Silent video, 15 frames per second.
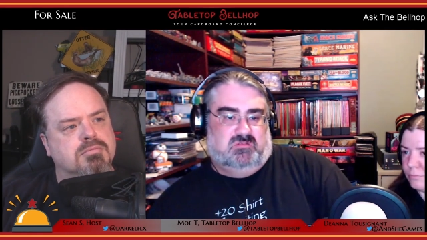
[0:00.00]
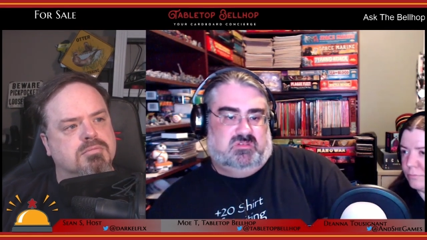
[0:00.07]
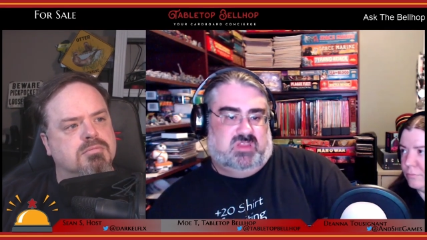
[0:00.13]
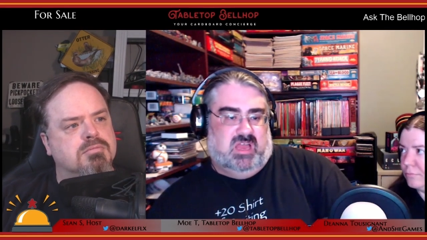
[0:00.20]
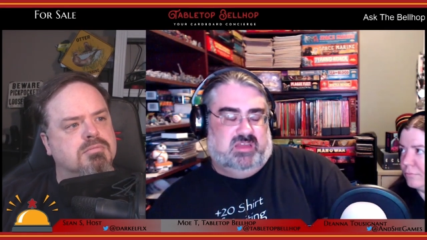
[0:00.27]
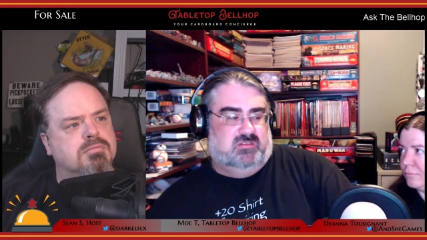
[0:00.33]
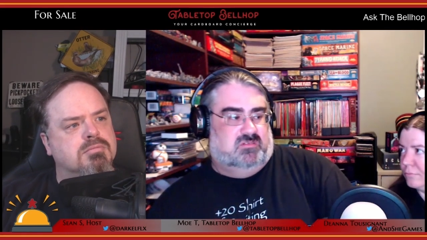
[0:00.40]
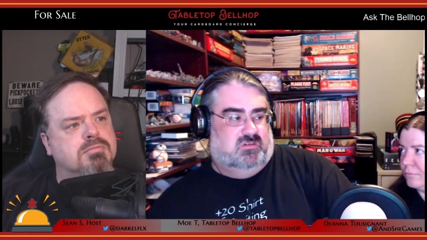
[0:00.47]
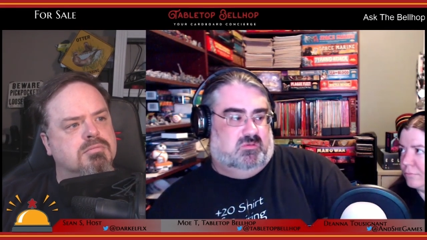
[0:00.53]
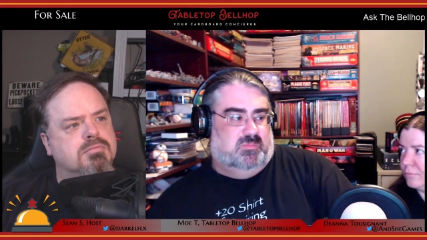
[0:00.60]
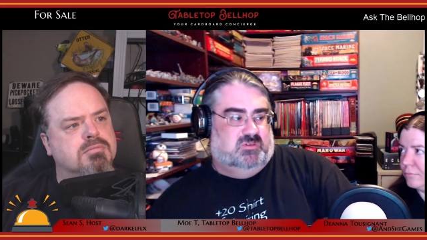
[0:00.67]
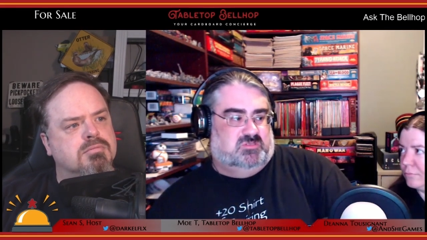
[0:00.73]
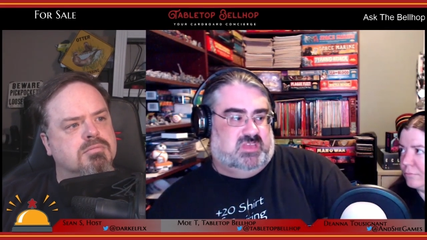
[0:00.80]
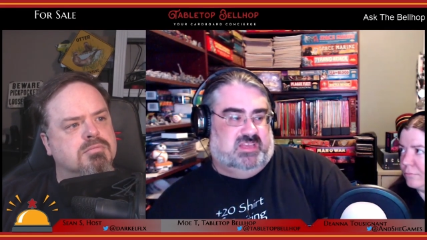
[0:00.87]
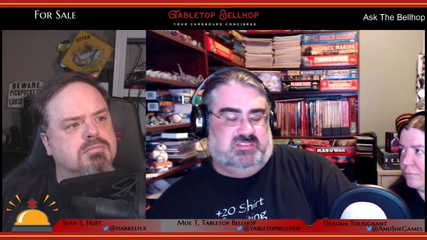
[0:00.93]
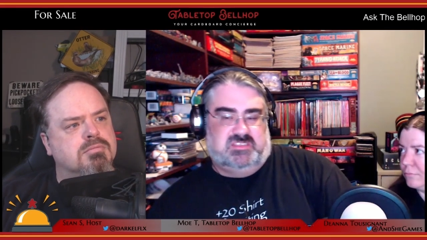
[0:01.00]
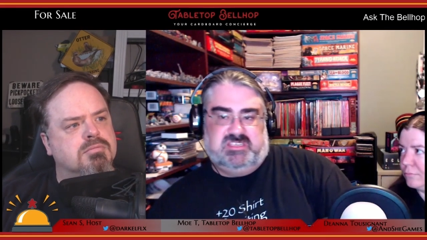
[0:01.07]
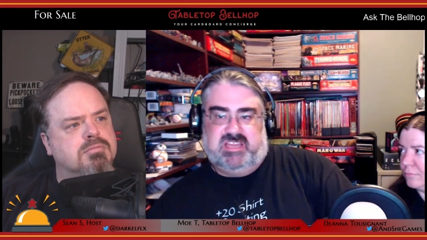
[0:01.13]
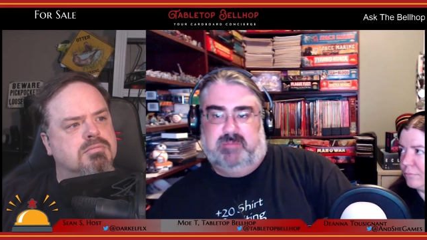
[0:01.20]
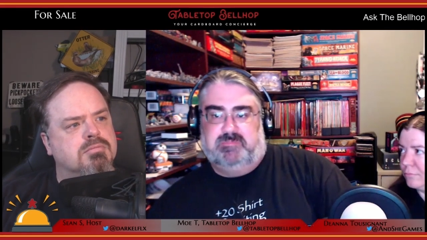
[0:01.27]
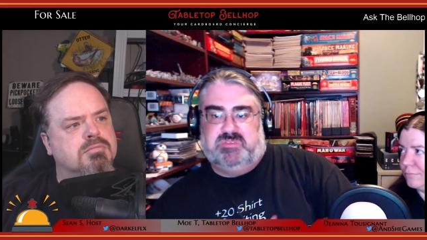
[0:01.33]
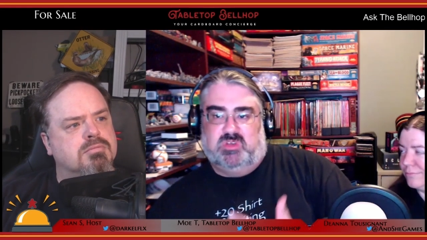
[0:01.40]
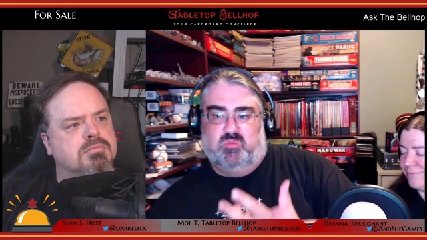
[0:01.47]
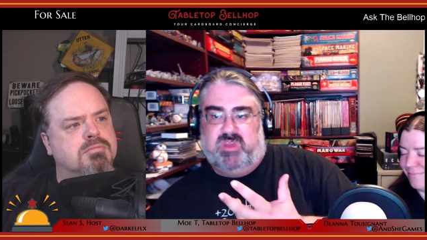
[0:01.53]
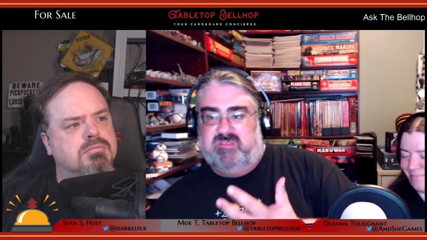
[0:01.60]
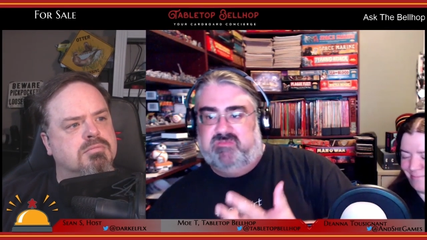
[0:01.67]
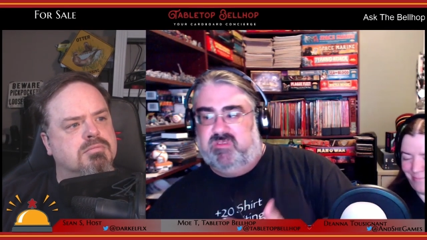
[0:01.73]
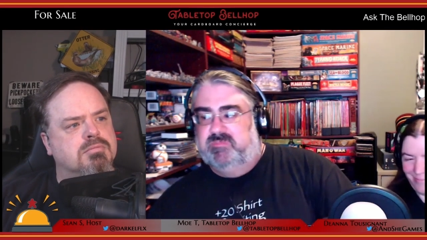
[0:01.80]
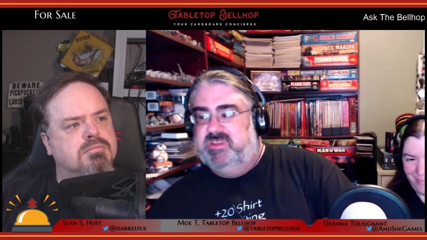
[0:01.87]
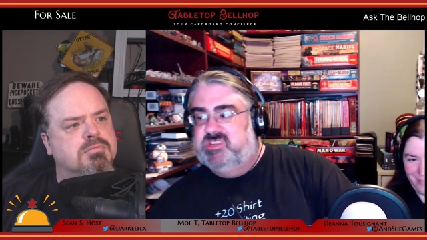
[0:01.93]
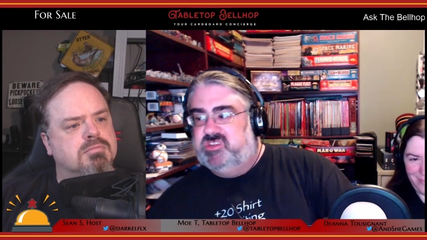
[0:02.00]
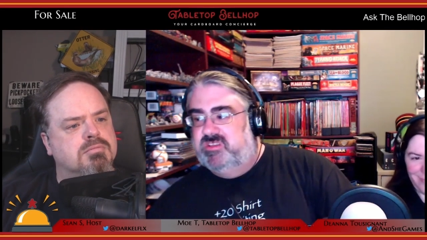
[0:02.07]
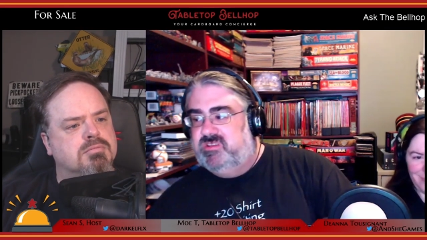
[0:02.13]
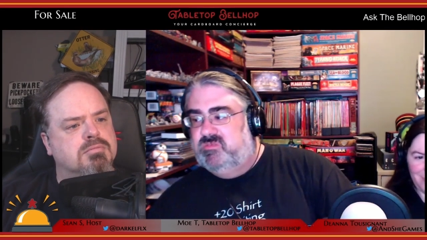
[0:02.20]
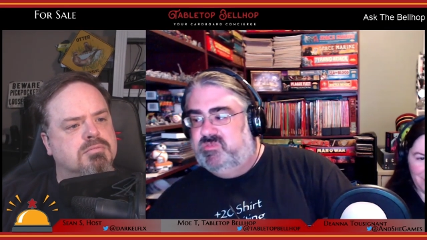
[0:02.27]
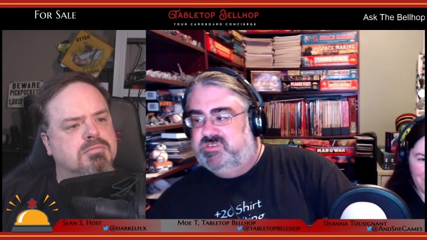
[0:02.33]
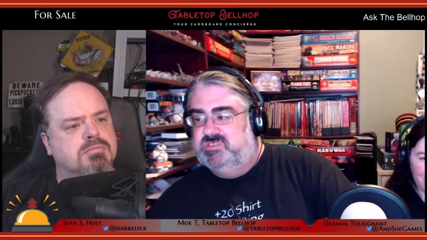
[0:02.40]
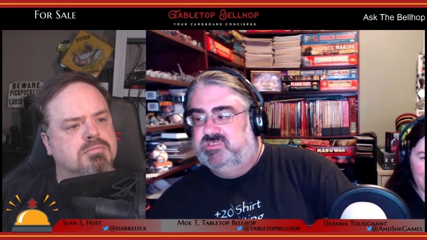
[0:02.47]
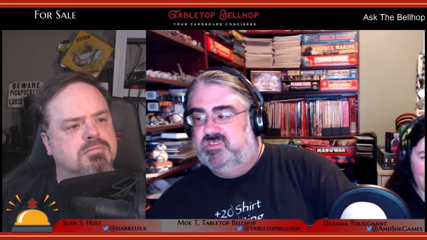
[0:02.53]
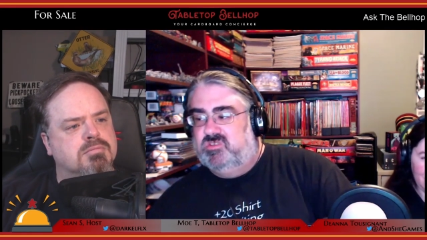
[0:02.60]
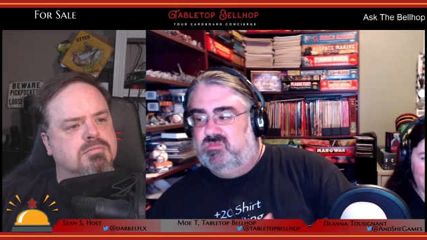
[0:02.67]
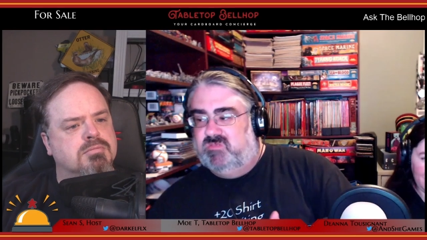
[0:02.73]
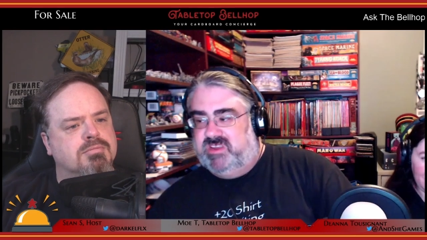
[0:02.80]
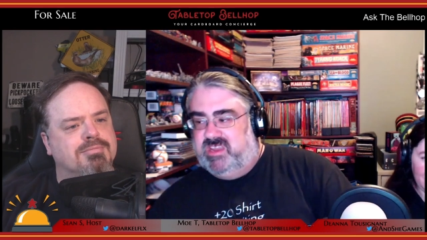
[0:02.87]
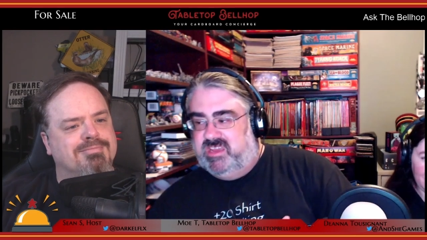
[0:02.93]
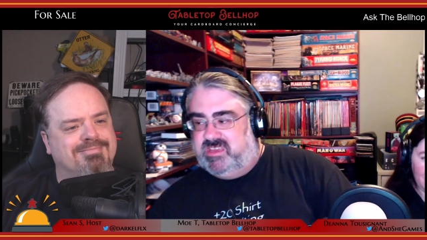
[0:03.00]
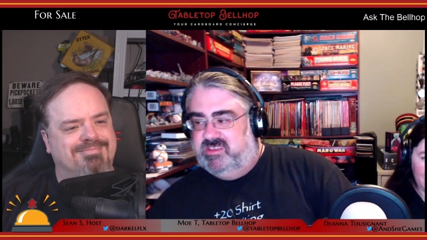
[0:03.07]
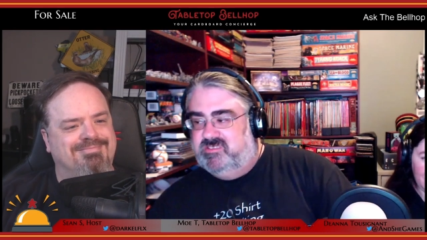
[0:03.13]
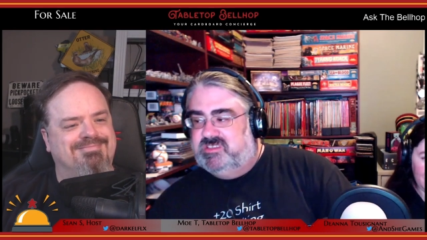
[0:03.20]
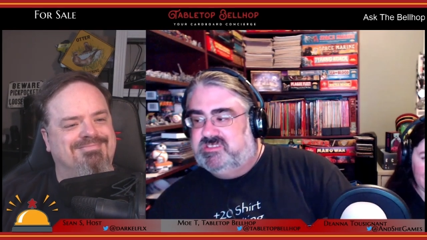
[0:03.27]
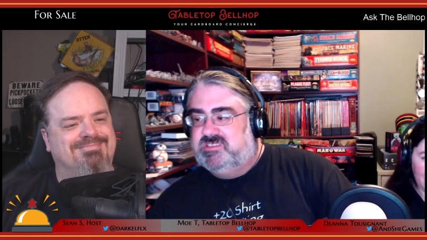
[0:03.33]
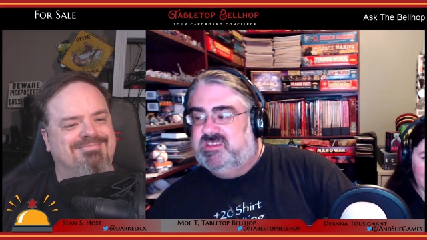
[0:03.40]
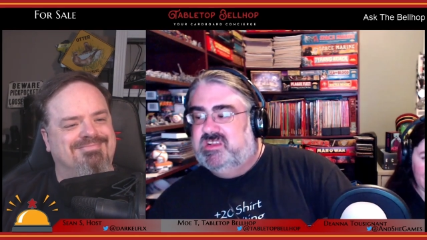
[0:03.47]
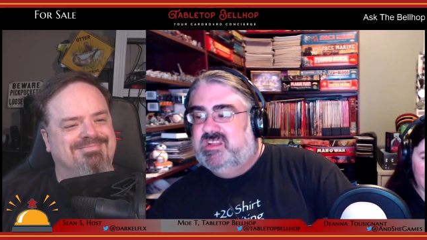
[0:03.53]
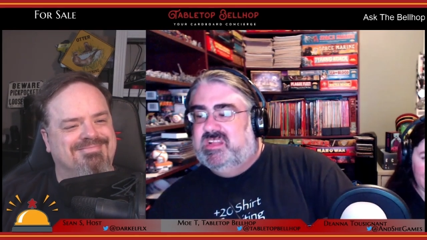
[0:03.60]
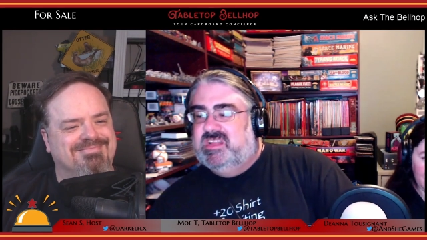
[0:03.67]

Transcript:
Speaker 1: I don't know, about 10 steps away from each other, which is a little ridiculous.